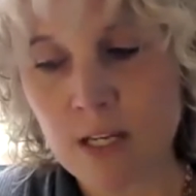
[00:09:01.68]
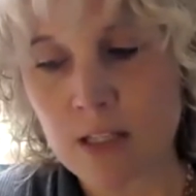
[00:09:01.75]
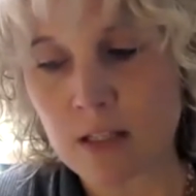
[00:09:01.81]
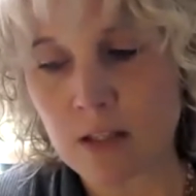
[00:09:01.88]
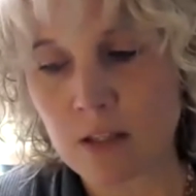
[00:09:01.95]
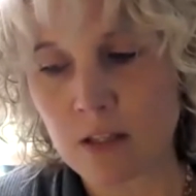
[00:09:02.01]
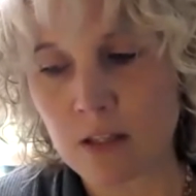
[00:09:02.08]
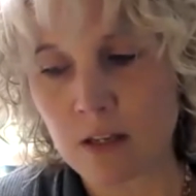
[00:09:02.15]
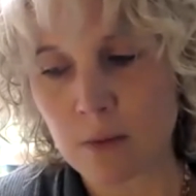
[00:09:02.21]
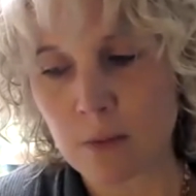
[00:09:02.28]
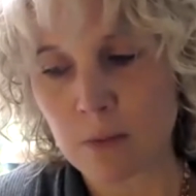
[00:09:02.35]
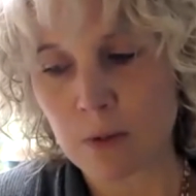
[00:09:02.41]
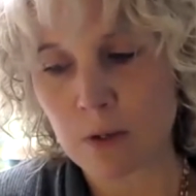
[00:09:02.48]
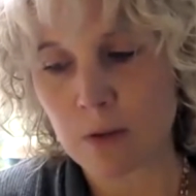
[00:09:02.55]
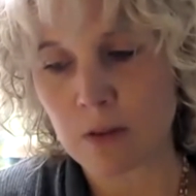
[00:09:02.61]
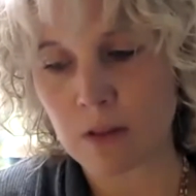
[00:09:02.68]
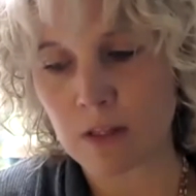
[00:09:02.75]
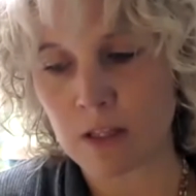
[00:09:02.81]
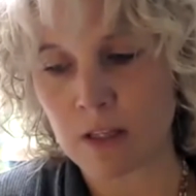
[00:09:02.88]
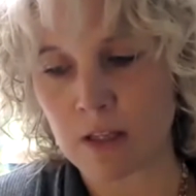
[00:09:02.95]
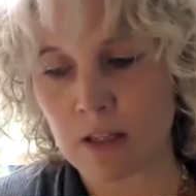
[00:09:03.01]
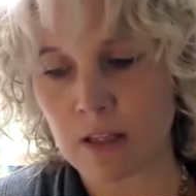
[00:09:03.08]

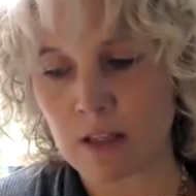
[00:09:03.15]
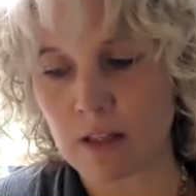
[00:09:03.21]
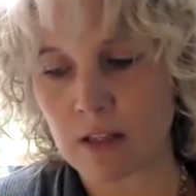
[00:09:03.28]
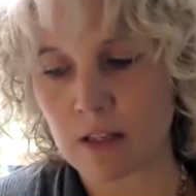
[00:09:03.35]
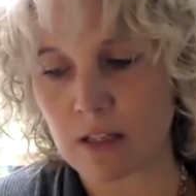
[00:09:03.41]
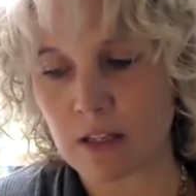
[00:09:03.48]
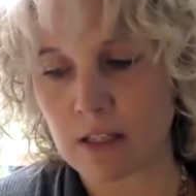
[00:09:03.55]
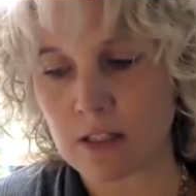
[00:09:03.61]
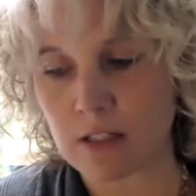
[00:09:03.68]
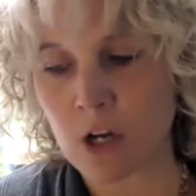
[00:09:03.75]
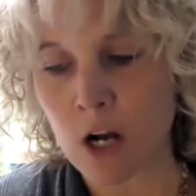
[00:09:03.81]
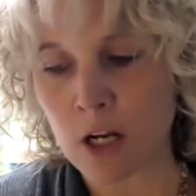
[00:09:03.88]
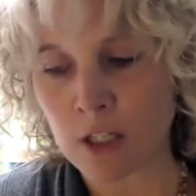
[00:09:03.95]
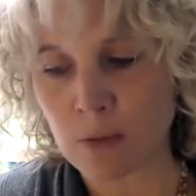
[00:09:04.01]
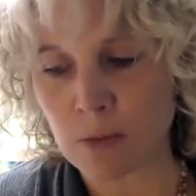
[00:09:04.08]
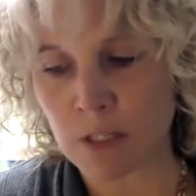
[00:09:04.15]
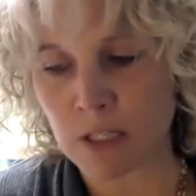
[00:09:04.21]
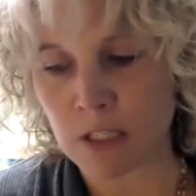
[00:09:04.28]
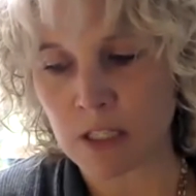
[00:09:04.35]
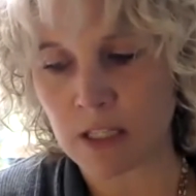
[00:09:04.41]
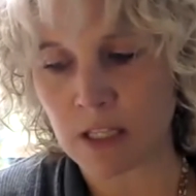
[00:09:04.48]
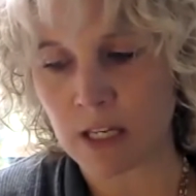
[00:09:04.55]
The
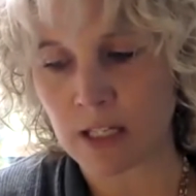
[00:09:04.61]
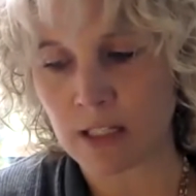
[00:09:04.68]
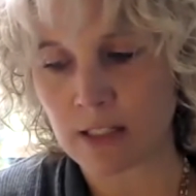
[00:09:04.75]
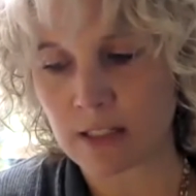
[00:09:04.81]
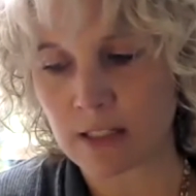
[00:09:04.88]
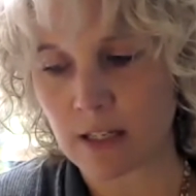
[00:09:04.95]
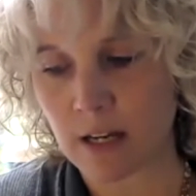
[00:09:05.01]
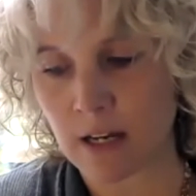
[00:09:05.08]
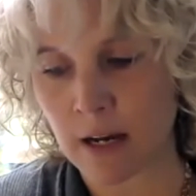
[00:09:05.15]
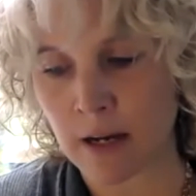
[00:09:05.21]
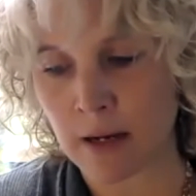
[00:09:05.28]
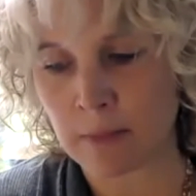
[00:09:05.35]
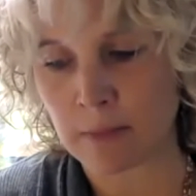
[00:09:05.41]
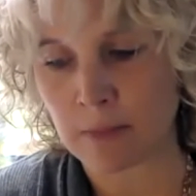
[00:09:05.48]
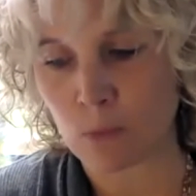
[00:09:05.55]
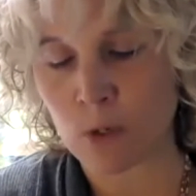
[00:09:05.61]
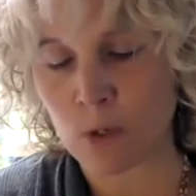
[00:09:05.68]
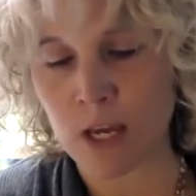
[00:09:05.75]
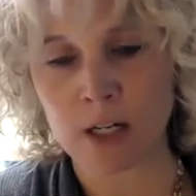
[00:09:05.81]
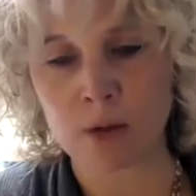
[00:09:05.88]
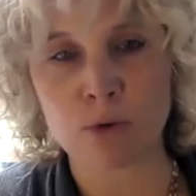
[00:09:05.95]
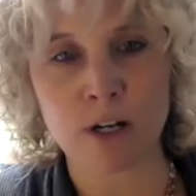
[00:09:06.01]
document that we
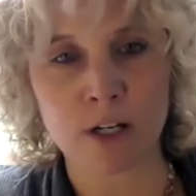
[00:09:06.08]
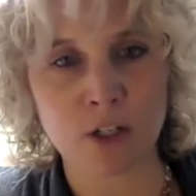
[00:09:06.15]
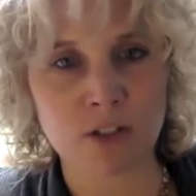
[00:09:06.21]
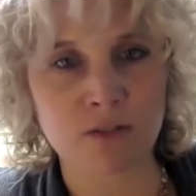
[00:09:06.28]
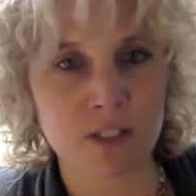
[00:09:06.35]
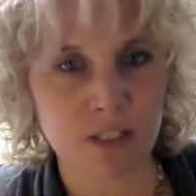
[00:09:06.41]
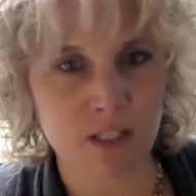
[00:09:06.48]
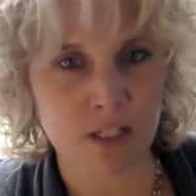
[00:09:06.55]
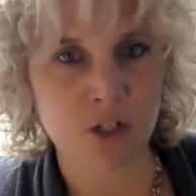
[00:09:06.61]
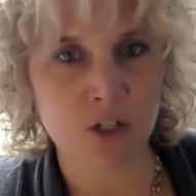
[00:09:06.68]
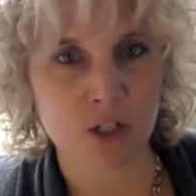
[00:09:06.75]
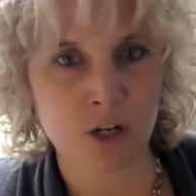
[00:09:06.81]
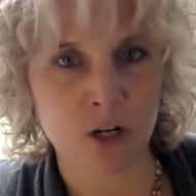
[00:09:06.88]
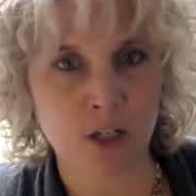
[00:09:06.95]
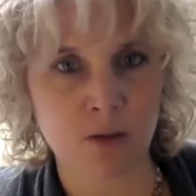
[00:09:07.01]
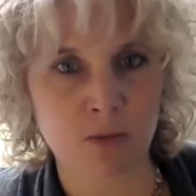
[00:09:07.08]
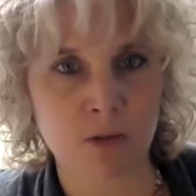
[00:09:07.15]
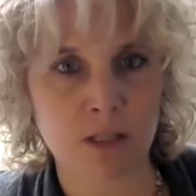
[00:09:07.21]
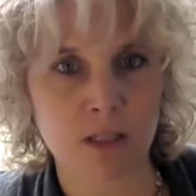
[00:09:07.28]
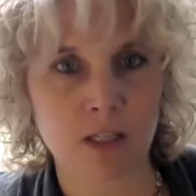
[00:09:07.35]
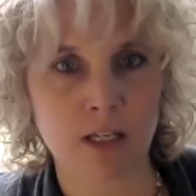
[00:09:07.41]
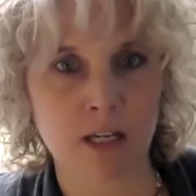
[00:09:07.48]
had a record of decision
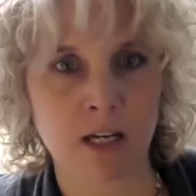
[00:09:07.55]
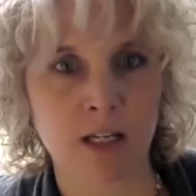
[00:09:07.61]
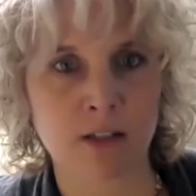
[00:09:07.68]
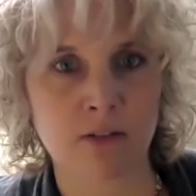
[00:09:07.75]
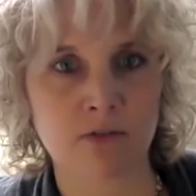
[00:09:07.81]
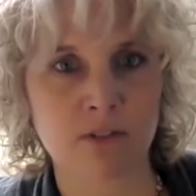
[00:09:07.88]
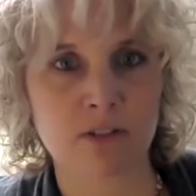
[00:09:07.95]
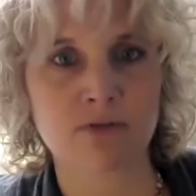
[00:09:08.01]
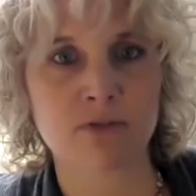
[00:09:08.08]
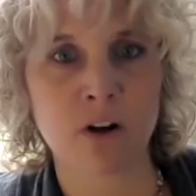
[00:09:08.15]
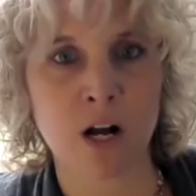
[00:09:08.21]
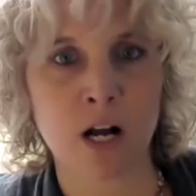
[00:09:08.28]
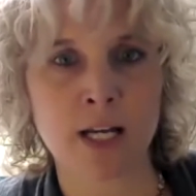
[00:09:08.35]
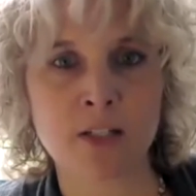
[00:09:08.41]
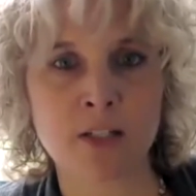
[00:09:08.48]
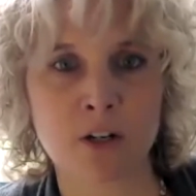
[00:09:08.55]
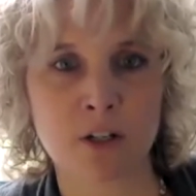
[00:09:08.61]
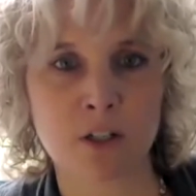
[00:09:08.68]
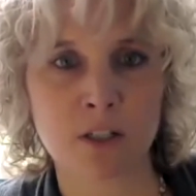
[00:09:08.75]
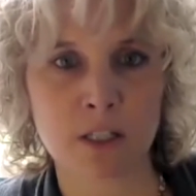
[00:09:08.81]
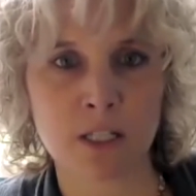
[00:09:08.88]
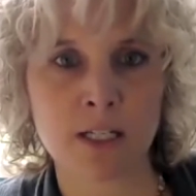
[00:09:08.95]
document that kind of defined our
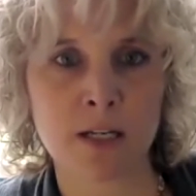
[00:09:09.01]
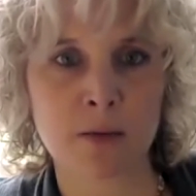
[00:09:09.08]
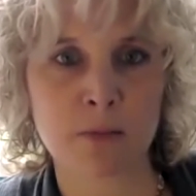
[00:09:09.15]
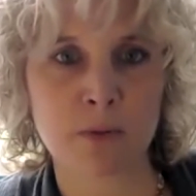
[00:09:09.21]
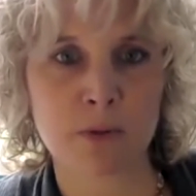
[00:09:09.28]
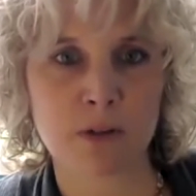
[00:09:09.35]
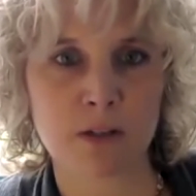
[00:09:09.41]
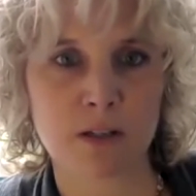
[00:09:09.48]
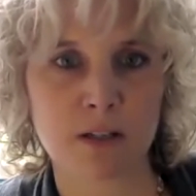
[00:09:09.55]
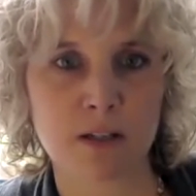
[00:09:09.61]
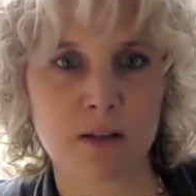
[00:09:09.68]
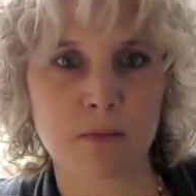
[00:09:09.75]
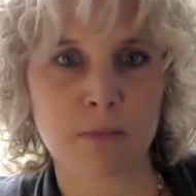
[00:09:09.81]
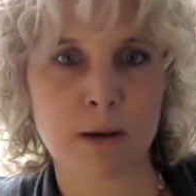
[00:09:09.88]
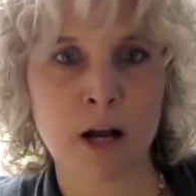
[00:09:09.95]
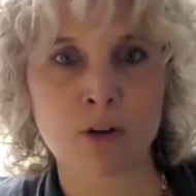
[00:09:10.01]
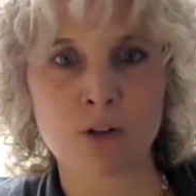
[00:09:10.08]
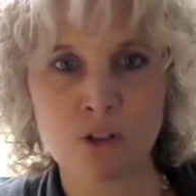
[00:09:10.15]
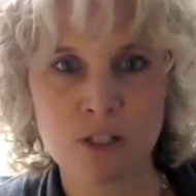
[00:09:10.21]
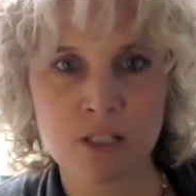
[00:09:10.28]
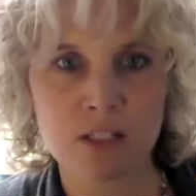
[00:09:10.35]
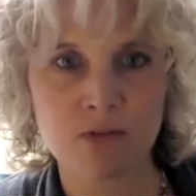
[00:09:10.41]
cleanup
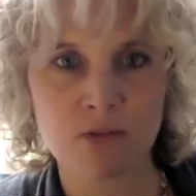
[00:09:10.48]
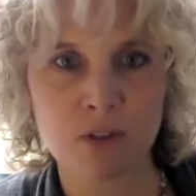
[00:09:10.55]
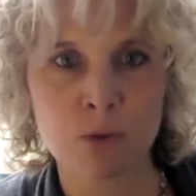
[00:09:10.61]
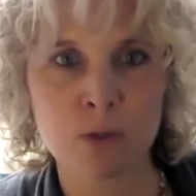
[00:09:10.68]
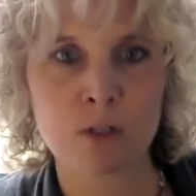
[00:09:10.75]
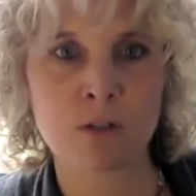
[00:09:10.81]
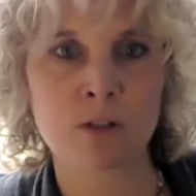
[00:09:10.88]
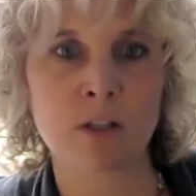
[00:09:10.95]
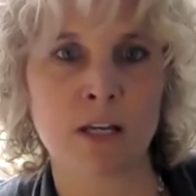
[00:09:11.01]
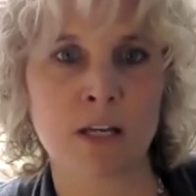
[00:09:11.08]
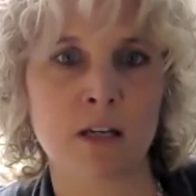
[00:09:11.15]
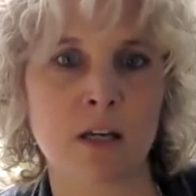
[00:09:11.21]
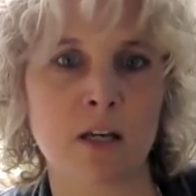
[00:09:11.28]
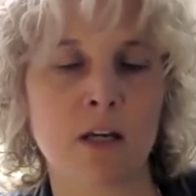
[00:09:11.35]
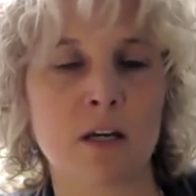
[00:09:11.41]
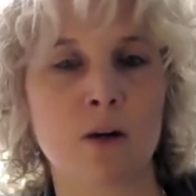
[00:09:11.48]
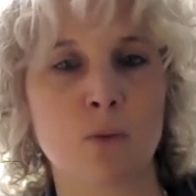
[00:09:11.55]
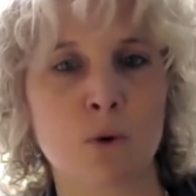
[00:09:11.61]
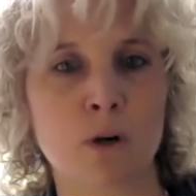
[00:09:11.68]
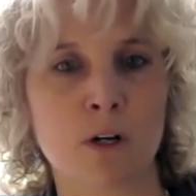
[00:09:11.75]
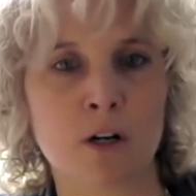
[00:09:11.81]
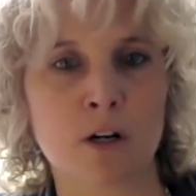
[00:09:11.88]
boundaries, if you will, like
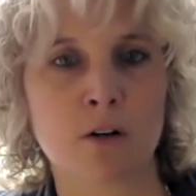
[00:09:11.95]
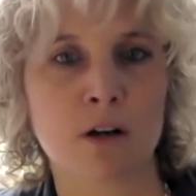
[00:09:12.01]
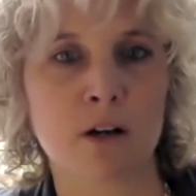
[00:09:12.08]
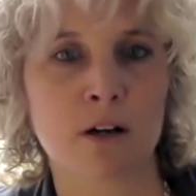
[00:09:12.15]
what our